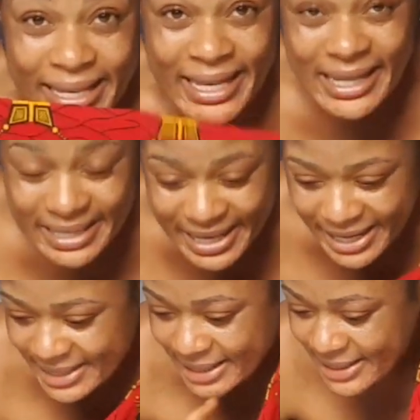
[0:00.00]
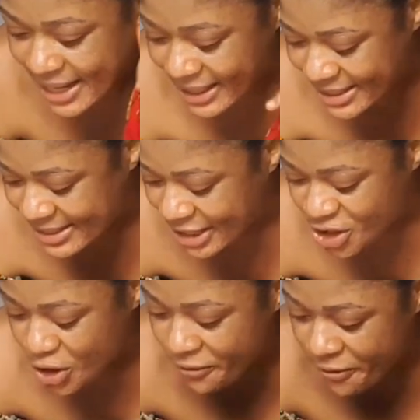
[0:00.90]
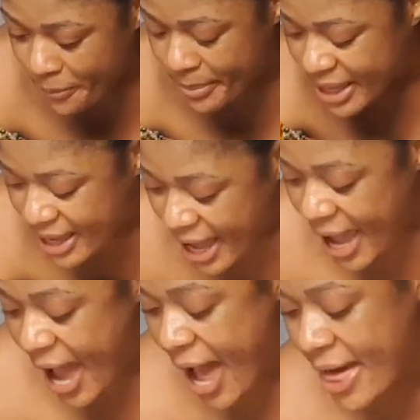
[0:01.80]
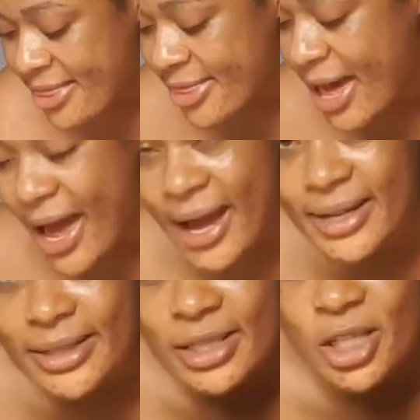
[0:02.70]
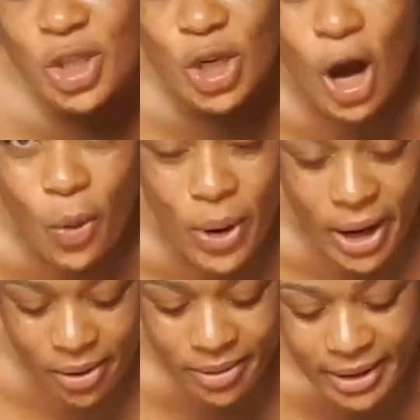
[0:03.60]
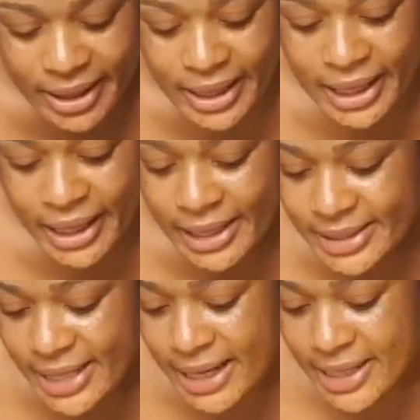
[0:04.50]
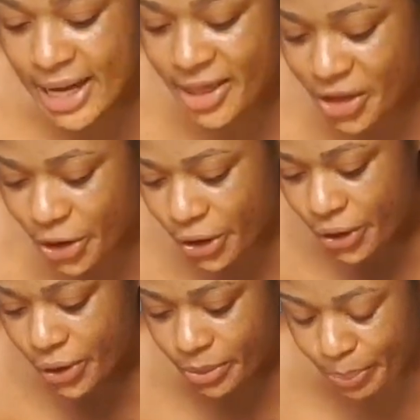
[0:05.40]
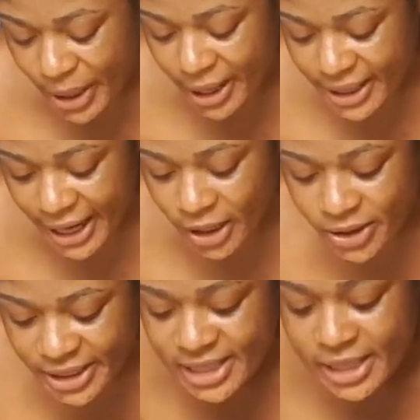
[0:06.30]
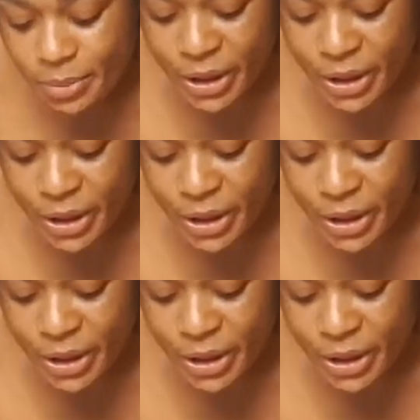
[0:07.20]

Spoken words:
yes, it's an essential for me. And then the towel is another part I look at it,